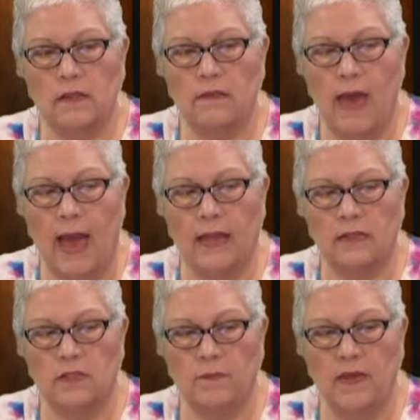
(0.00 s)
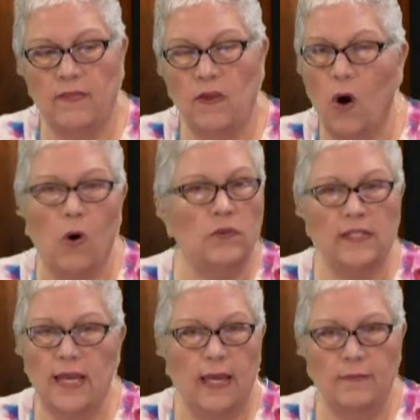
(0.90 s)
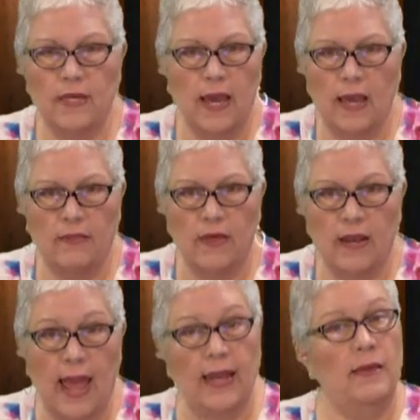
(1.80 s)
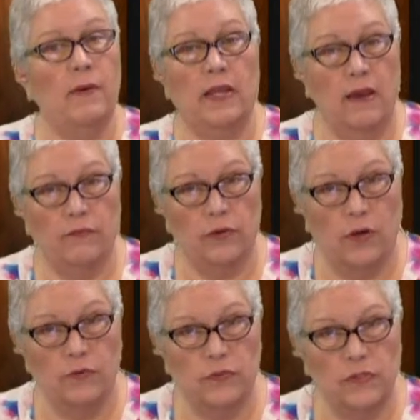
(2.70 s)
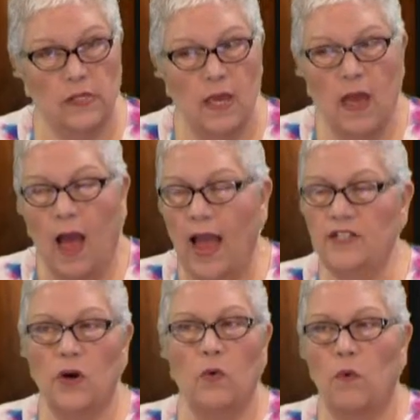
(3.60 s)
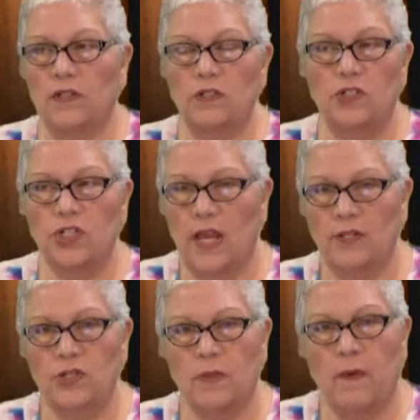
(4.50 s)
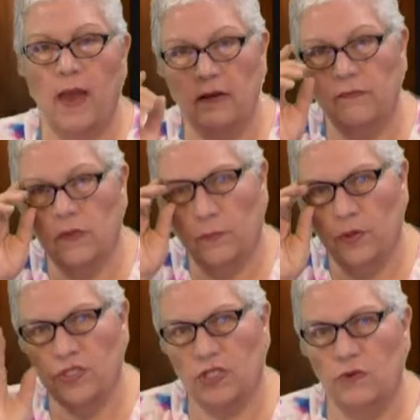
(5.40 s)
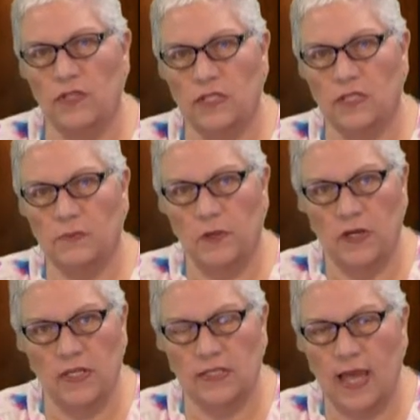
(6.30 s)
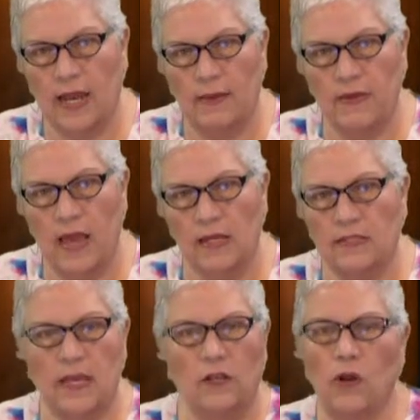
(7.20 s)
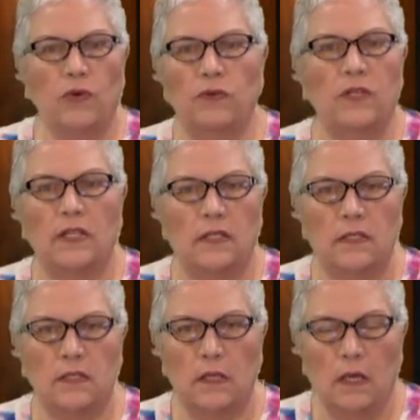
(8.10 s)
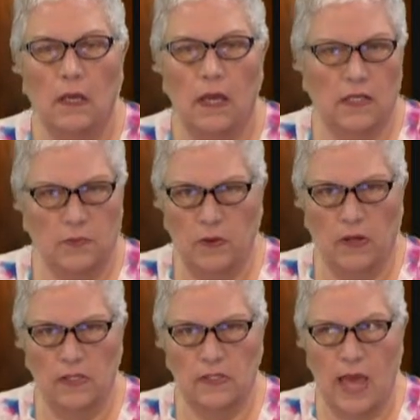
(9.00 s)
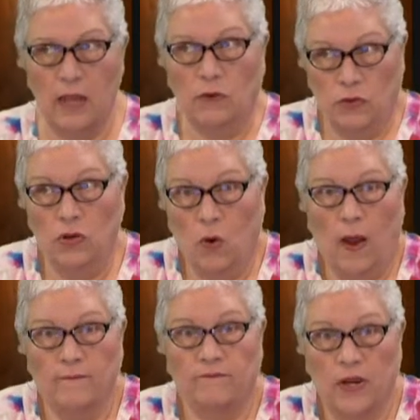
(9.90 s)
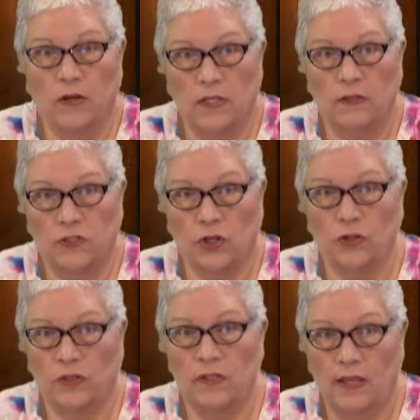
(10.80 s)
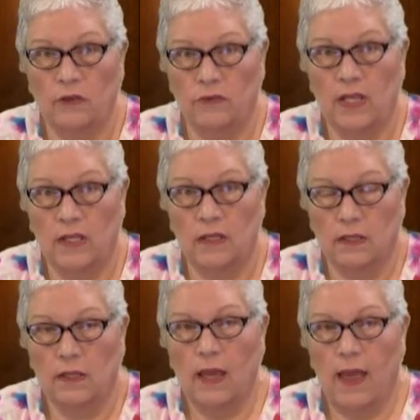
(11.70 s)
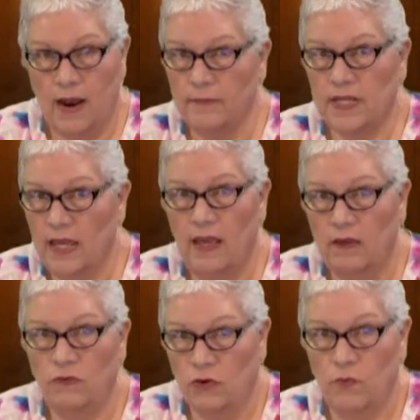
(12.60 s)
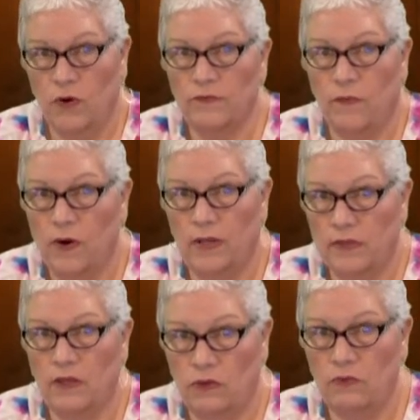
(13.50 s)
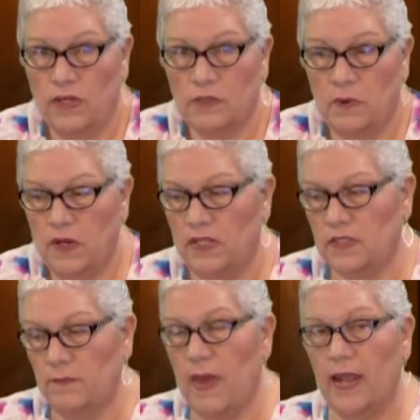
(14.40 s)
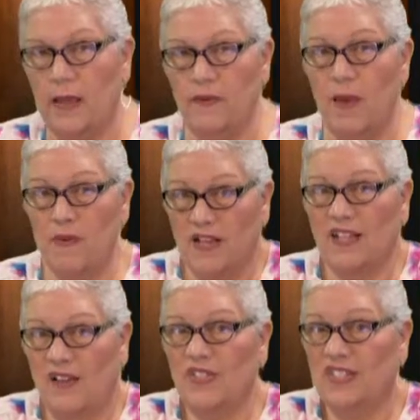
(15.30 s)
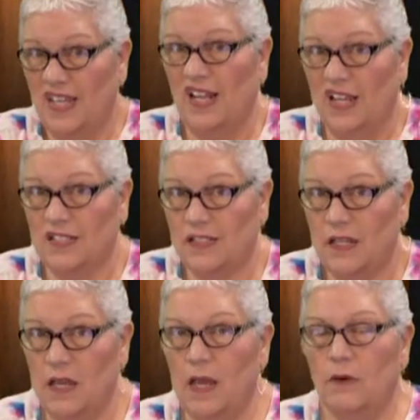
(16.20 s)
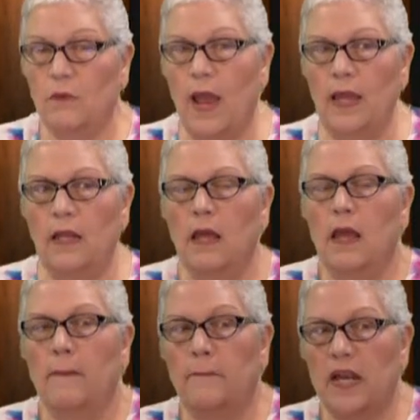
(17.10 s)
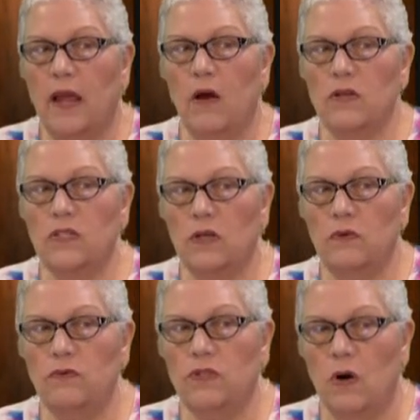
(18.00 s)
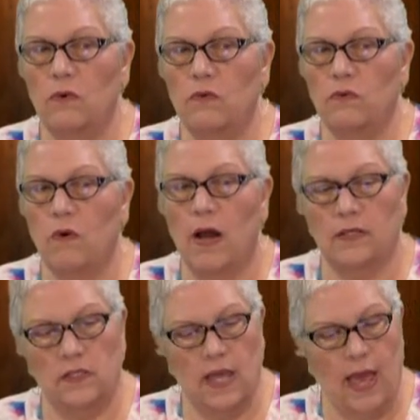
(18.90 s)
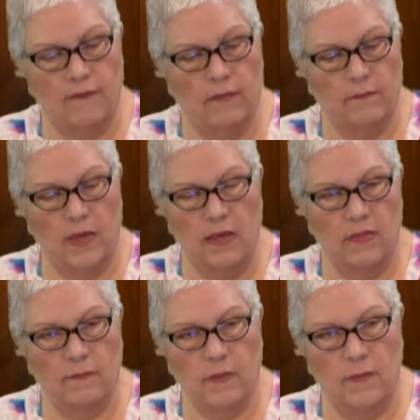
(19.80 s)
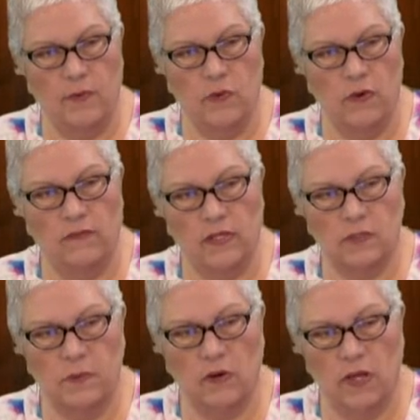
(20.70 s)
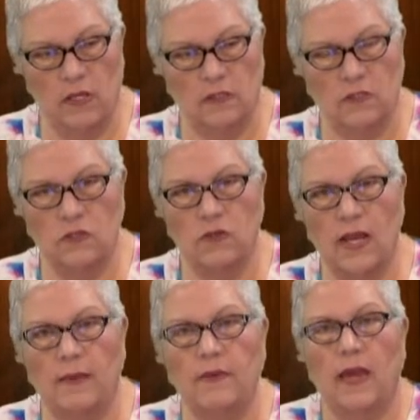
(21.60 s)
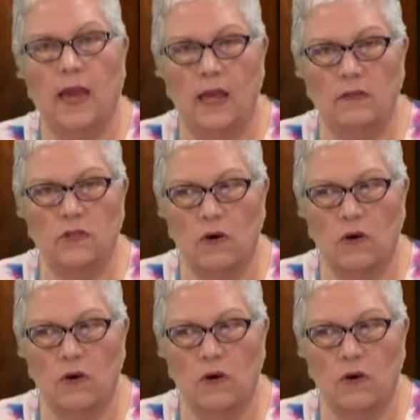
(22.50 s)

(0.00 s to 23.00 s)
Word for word: that to be the only ABA that anybody ever knows. I don't want to change the mind for the person who has experienced that ABA and say, no, you didn't experience that. No, I'm fairly certain that you did. And I'm taking your word for it that you experienced some bad ABA because I've seen it, right? But I also don't want to have it be that people who have experienced good ABA